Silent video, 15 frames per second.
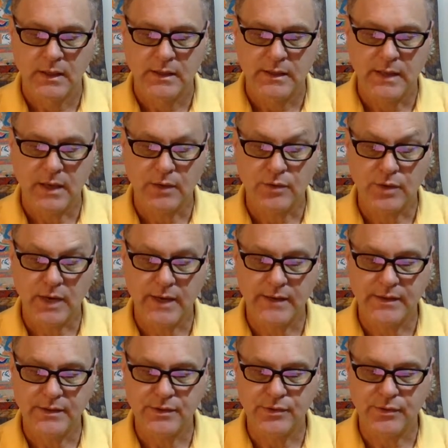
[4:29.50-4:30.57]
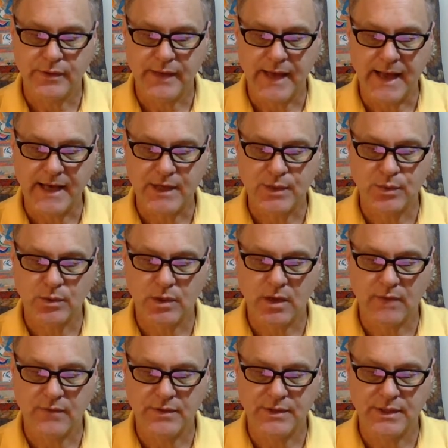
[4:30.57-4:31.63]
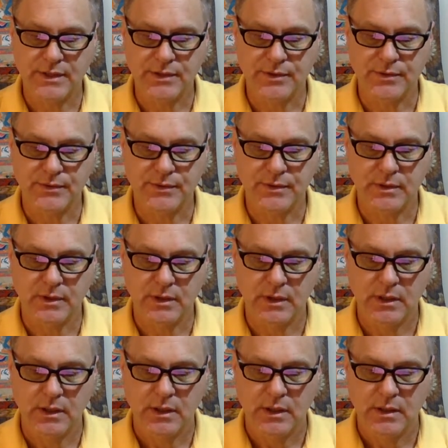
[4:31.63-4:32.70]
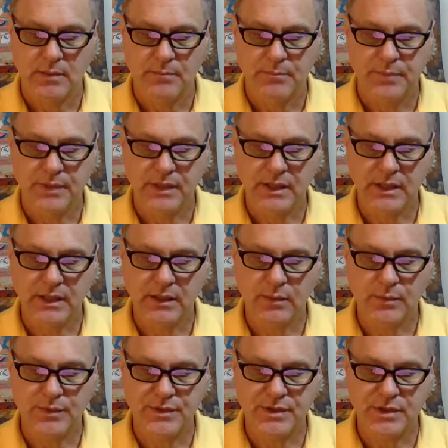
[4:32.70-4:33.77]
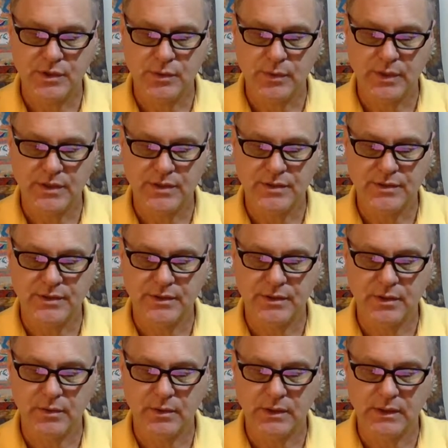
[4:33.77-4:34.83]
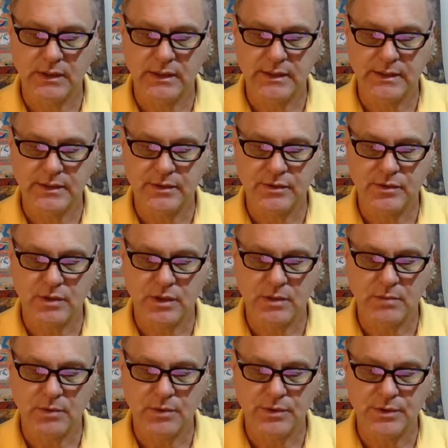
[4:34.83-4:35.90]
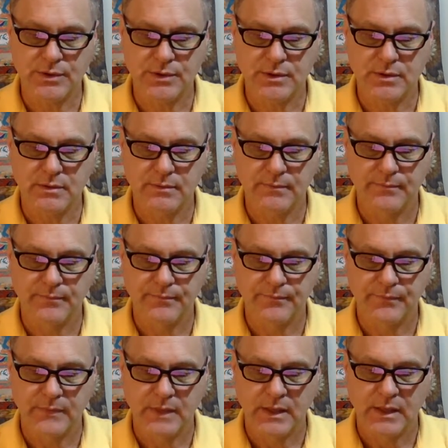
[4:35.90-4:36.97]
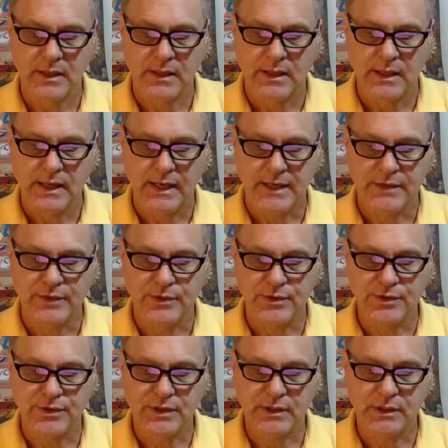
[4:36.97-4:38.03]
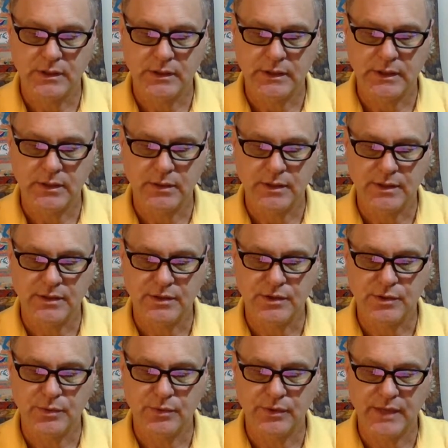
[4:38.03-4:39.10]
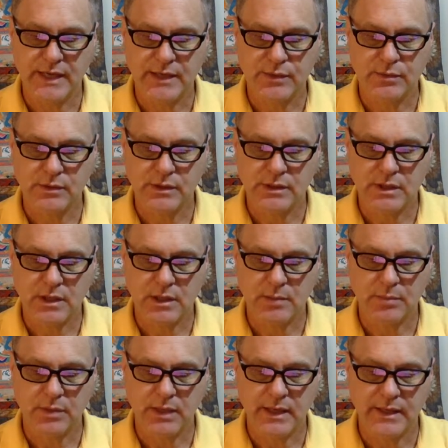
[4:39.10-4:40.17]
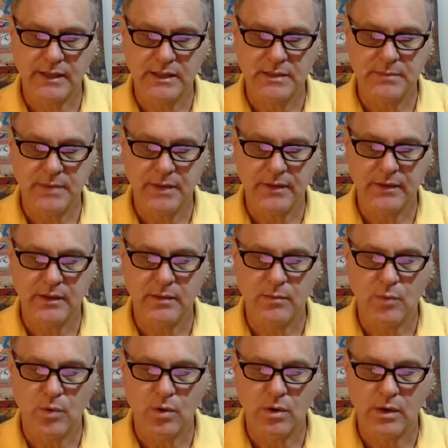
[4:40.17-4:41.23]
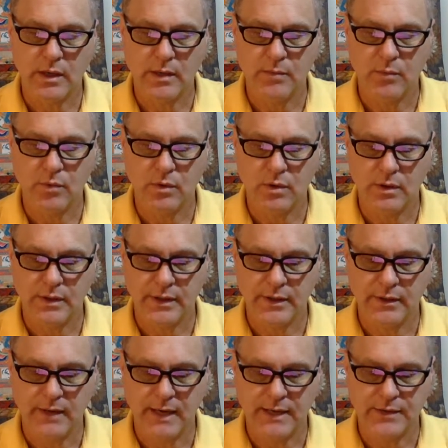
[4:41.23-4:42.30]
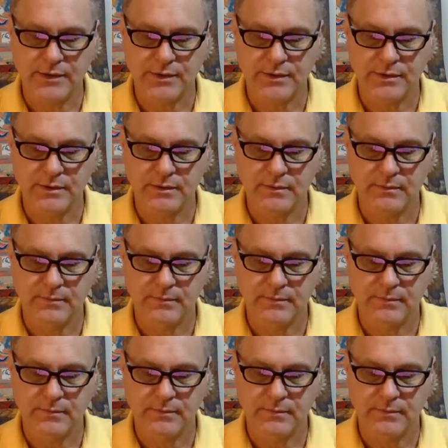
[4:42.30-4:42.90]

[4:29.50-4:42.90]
Now try this during actual conversations, beginning with situations that don't elicit strong emotions. As your skill increases, you will naturally start applying this method in more and more interactions.